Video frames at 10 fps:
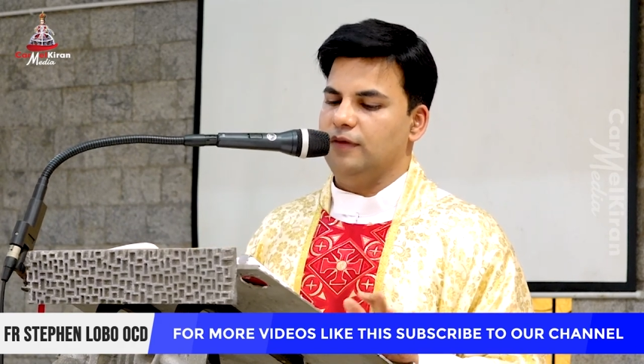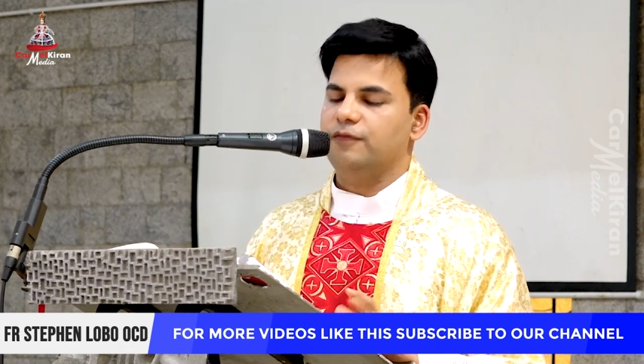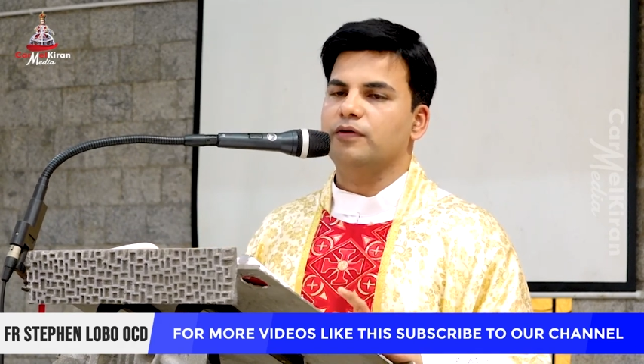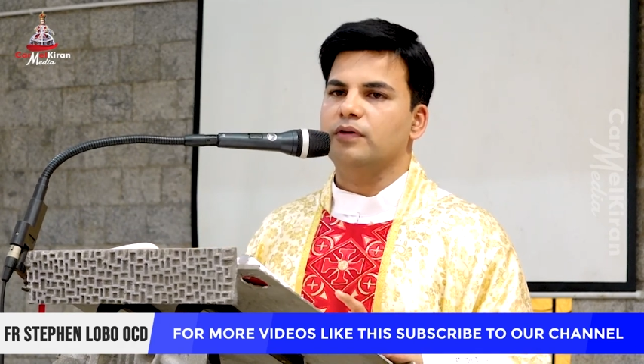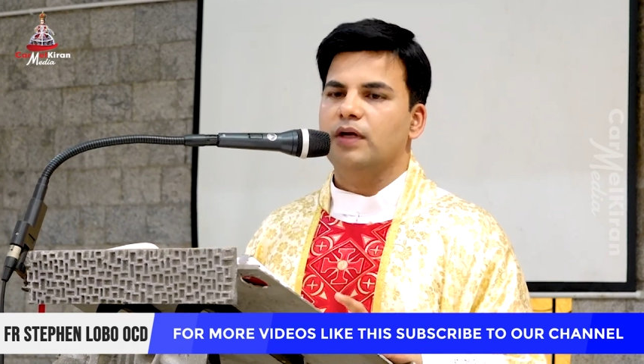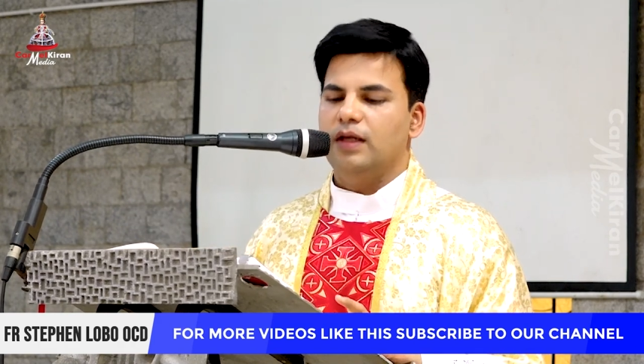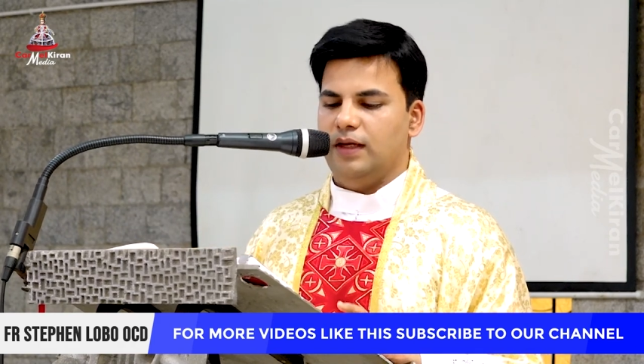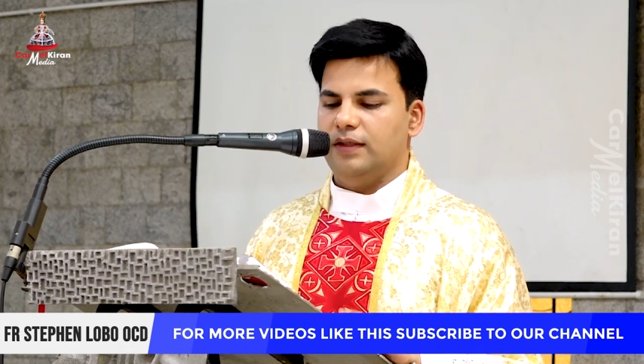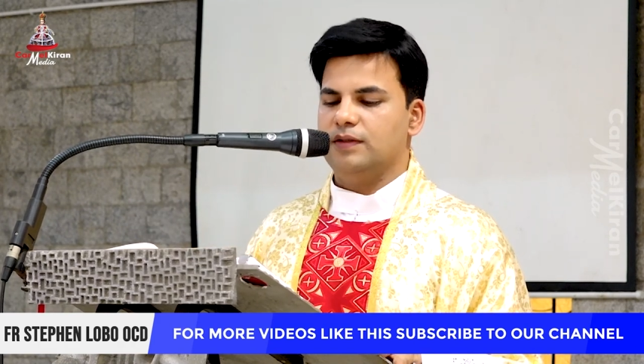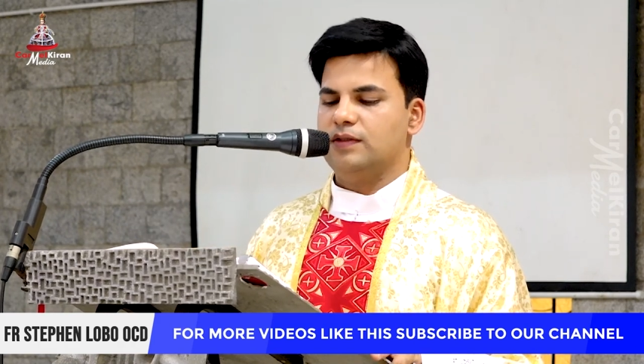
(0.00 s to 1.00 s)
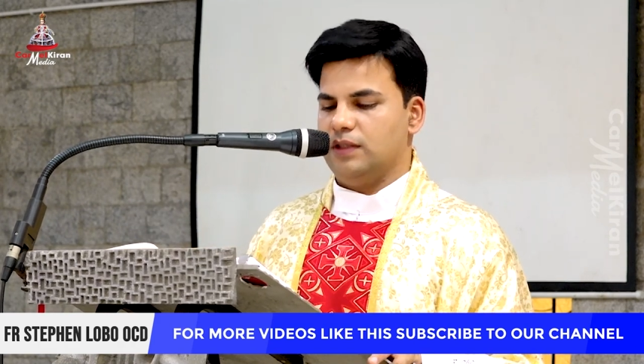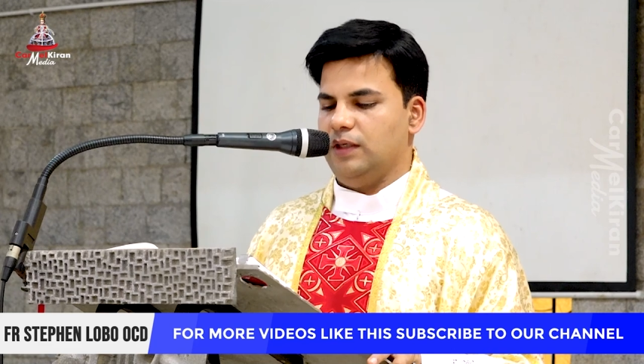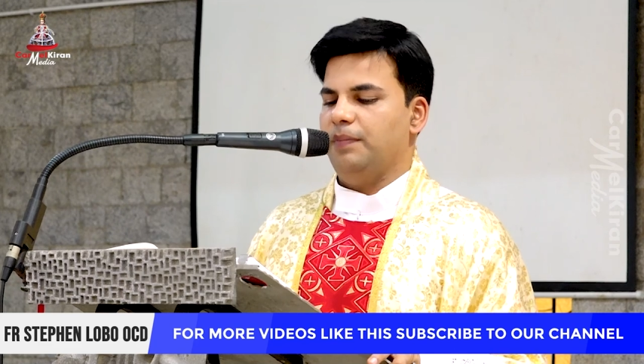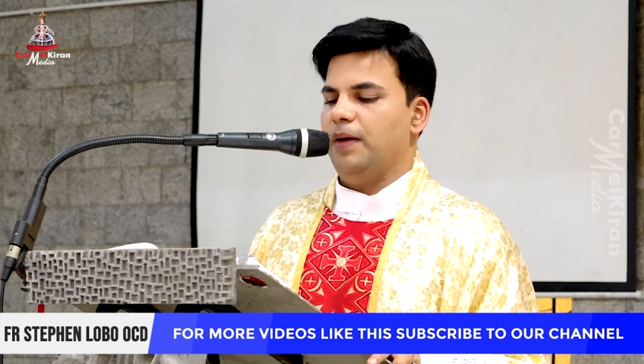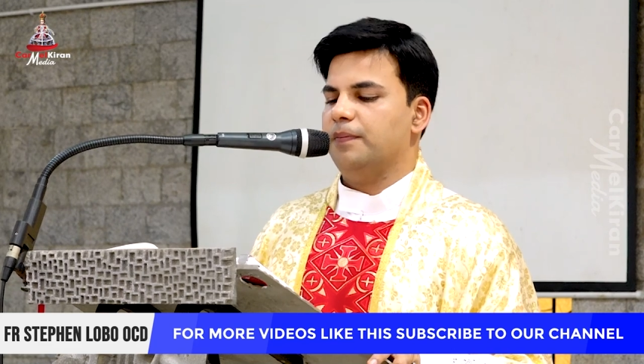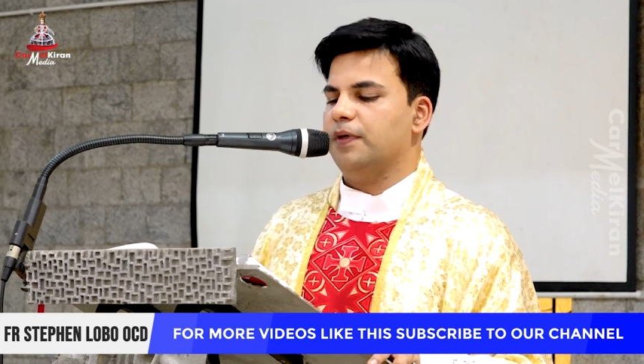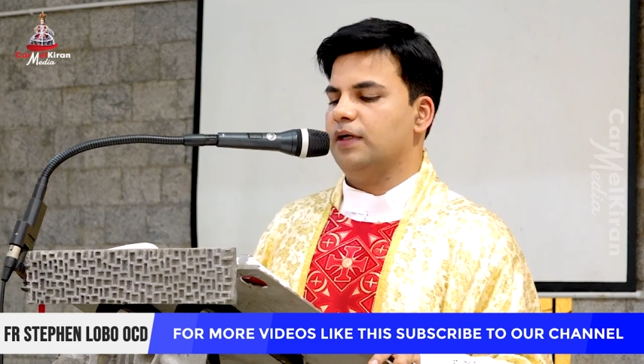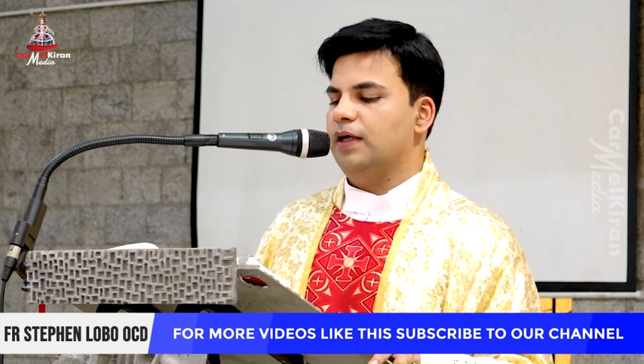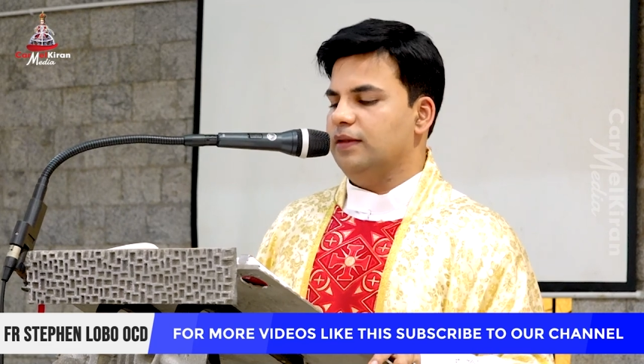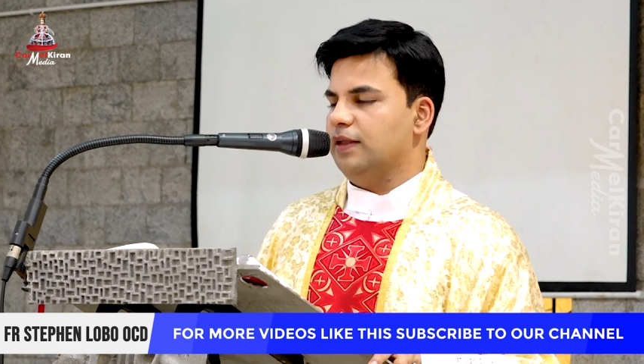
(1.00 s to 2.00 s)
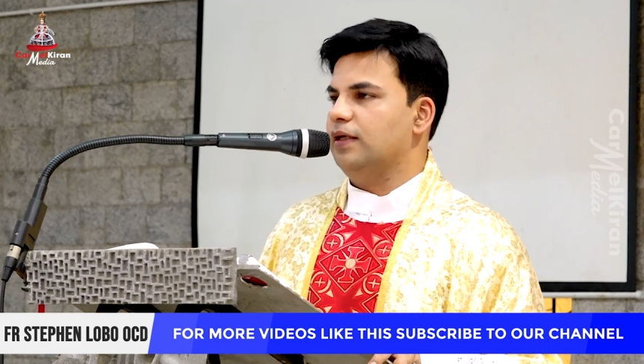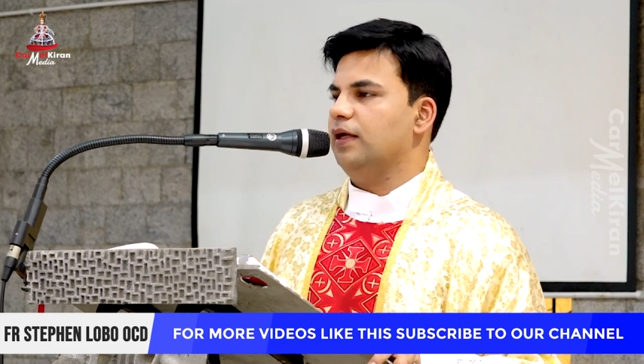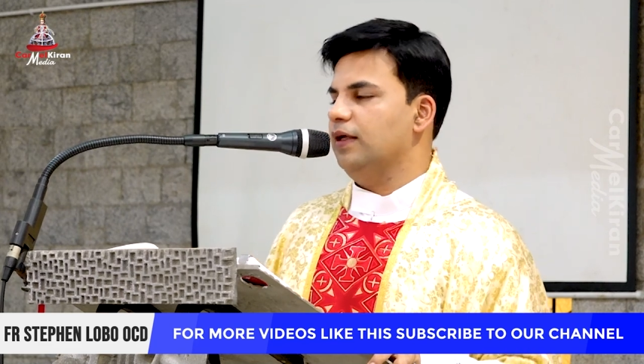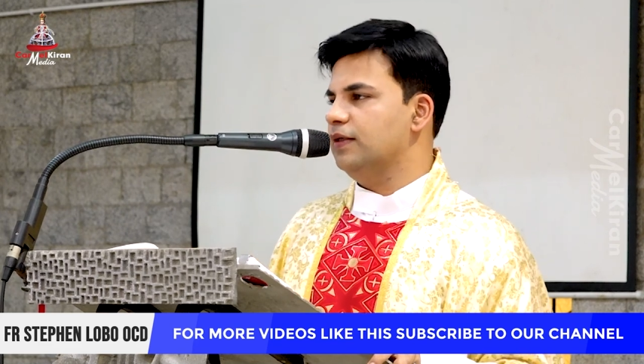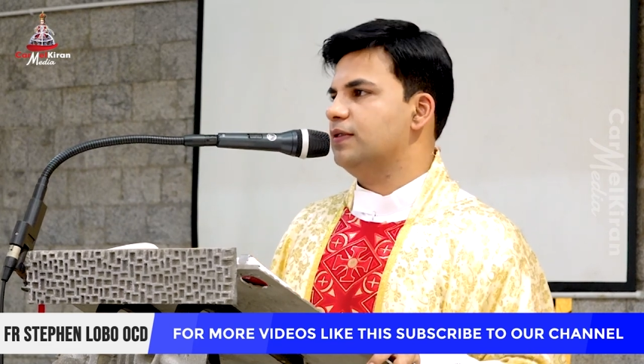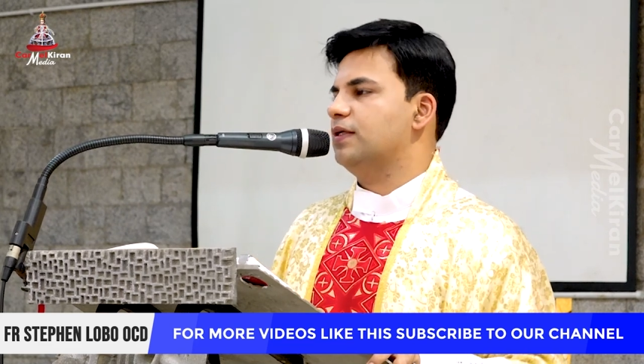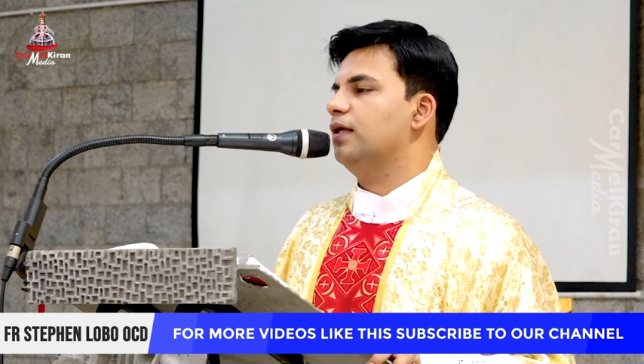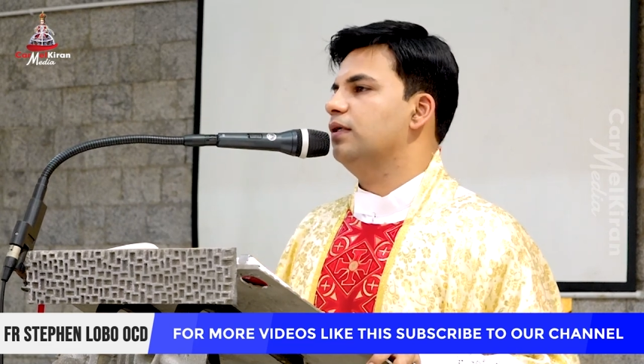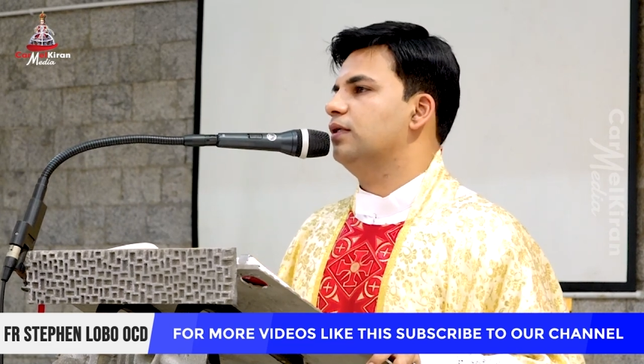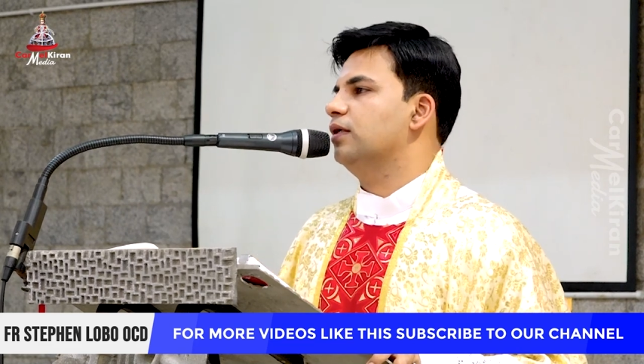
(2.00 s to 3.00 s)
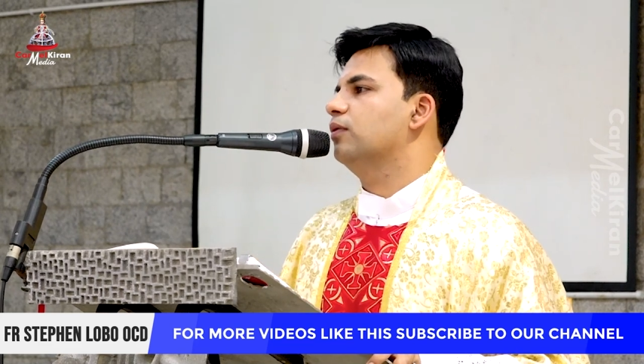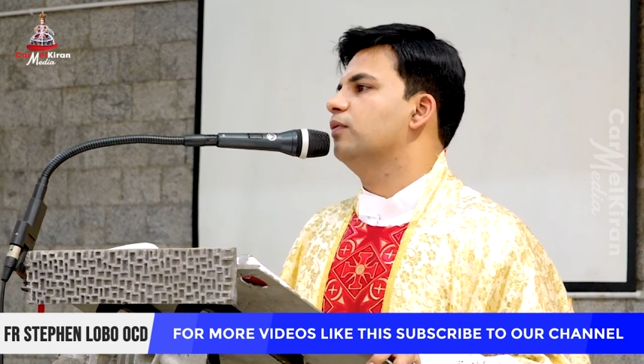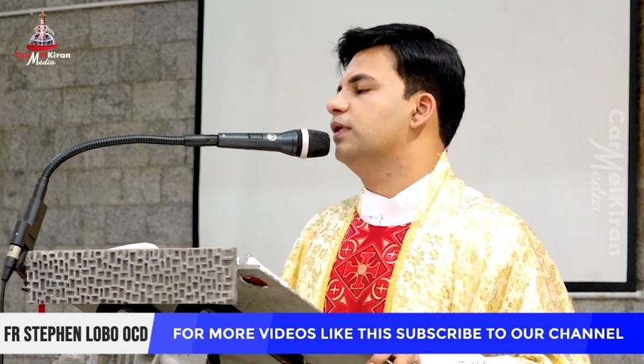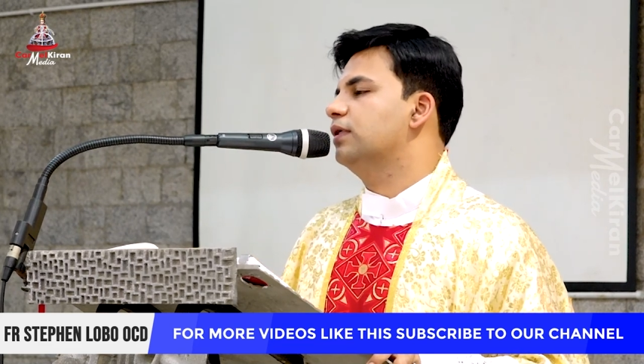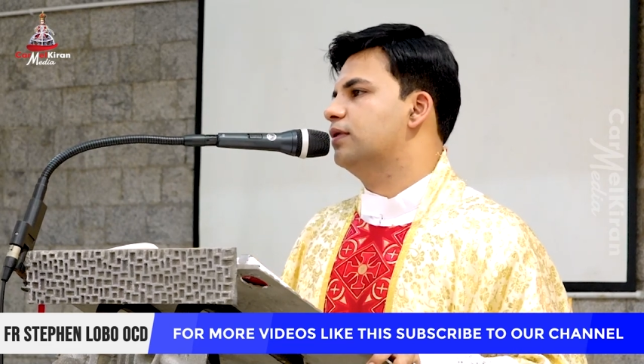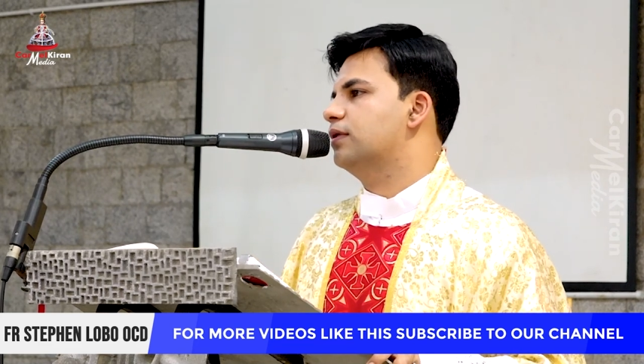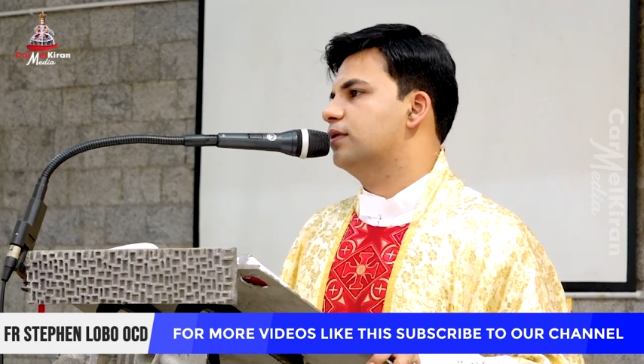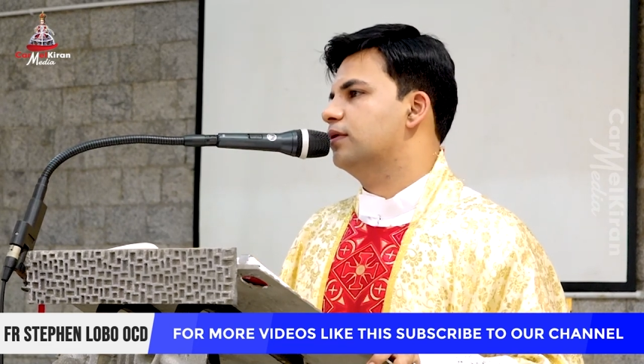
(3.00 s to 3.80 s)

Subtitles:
Therefore, let us remember that insulting words,